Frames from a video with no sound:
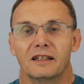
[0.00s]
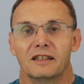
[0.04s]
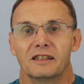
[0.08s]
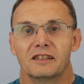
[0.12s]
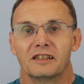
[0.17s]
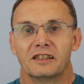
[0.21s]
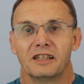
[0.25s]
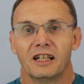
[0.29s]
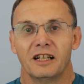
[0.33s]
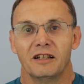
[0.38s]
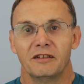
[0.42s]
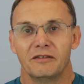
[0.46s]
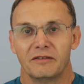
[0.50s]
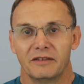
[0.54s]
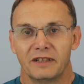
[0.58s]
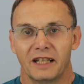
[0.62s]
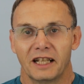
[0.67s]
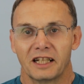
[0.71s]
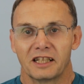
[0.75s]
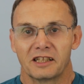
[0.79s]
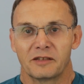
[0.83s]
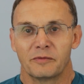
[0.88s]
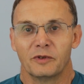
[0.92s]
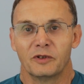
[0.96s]
So
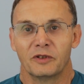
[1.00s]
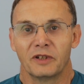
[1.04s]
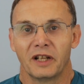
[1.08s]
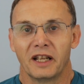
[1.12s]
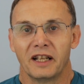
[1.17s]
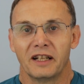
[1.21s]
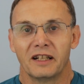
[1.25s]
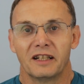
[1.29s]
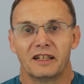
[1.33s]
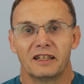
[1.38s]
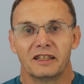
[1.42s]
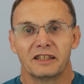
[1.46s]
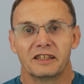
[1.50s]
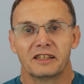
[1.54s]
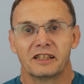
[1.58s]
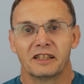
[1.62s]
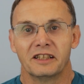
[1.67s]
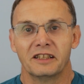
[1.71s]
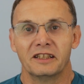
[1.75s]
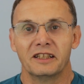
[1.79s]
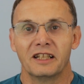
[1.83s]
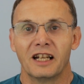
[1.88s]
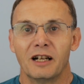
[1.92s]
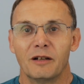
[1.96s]
next morning I
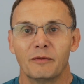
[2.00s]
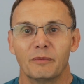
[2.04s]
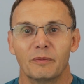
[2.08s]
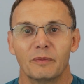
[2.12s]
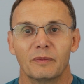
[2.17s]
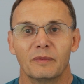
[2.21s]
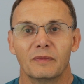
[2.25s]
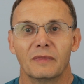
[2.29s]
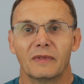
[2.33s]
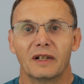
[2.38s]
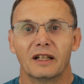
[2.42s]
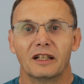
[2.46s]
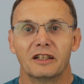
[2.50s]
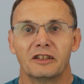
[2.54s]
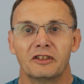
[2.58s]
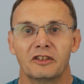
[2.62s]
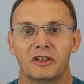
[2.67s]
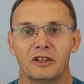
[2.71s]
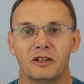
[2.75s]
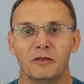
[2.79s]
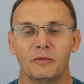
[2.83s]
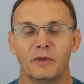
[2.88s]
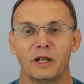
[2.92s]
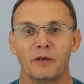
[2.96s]
turned up,
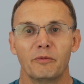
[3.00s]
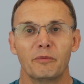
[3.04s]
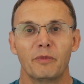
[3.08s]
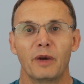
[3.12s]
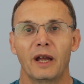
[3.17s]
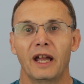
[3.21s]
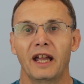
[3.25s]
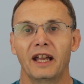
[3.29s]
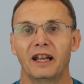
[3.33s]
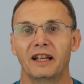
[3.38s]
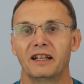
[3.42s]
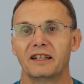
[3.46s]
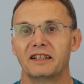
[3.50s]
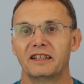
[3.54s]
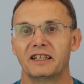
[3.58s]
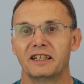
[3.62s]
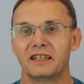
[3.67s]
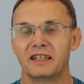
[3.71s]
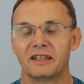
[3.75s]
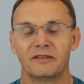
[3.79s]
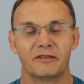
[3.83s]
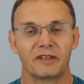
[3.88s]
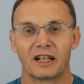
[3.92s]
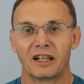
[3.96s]
drew my peg,
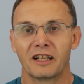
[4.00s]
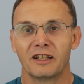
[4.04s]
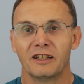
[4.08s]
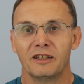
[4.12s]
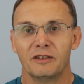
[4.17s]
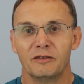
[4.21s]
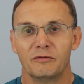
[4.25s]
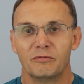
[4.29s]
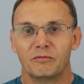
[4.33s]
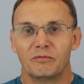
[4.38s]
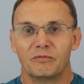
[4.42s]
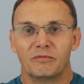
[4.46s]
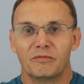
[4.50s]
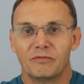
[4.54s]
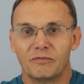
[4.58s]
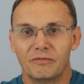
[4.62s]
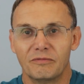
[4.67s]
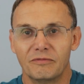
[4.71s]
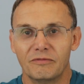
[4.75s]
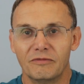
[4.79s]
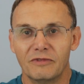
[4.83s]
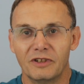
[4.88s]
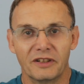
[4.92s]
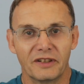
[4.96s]
didn't have a clue
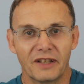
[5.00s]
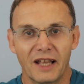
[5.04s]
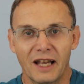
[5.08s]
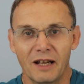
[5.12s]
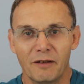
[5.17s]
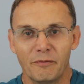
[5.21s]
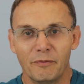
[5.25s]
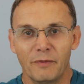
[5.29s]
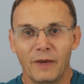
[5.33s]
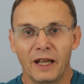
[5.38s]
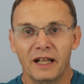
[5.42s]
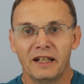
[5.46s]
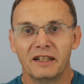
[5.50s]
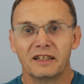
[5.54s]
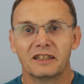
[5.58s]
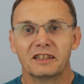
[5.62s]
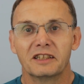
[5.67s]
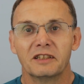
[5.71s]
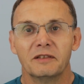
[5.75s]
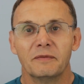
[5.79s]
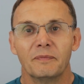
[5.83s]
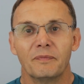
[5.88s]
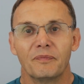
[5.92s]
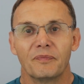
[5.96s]
what that
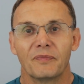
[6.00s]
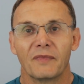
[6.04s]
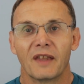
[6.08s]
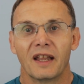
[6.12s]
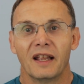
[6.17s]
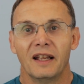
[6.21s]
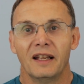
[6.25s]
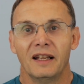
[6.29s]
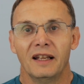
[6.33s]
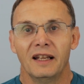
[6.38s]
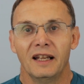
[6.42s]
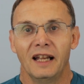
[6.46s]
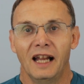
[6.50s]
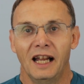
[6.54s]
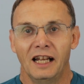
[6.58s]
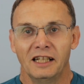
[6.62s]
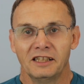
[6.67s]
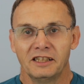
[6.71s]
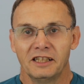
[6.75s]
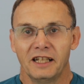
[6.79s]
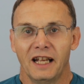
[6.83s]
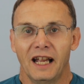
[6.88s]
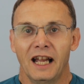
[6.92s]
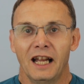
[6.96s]
meant.
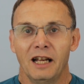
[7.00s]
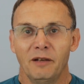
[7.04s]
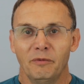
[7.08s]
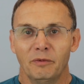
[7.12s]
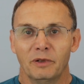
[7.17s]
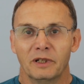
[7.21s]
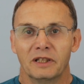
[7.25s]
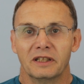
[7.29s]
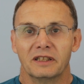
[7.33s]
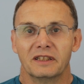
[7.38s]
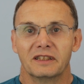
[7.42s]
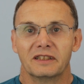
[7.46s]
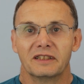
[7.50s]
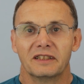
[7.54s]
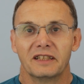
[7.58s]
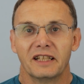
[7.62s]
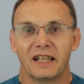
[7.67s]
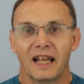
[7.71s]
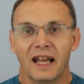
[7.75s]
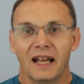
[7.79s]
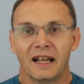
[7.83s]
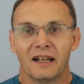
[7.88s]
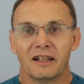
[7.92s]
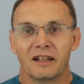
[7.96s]
As it happened,
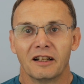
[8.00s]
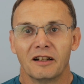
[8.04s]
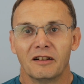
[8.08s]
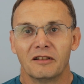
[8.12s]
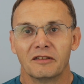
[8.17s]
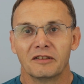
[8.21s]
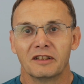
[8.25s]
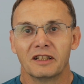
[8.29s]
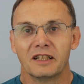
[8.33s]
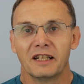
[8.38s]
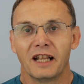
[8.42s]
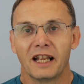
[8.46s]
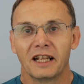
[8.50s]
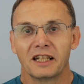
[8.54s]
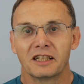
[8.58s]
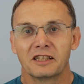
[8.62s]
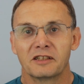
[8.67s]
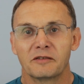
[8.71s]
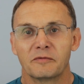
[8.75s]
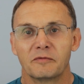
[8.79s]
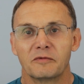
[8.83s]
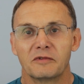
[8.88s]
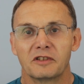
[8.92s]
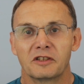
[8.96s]
the angler on the
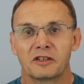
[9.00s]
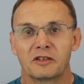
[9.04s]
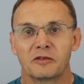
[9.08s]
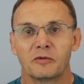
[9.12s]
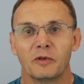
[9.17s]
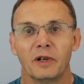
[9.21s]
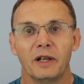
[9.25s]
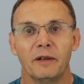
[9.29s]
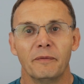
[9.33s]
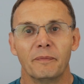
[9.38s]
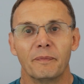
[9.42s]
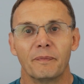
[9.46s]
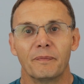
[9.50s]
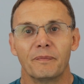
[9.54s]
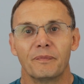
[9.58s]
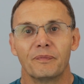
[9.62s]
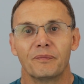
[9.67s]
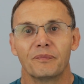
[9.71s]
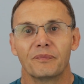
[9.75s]
next swim